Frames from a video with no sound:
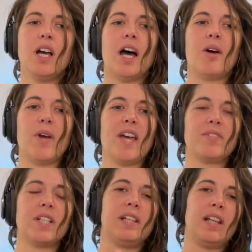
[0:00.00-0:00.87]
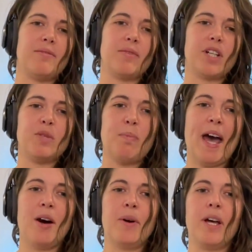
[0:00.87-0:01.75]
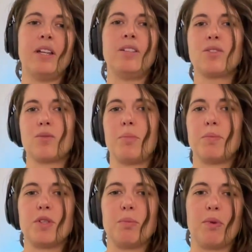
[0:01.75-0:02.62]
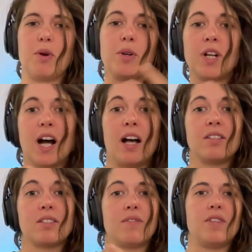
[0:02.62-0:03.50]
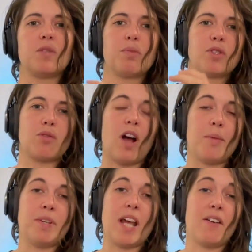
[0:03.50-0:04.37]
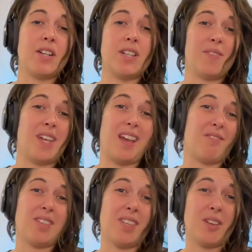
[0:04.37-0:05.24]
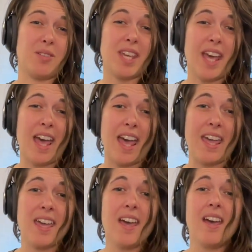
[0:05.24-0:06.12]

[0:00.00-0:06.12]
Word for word: Uh, we have to leverage power and disrupt the broadcast of this prescribed narrative that everything is okay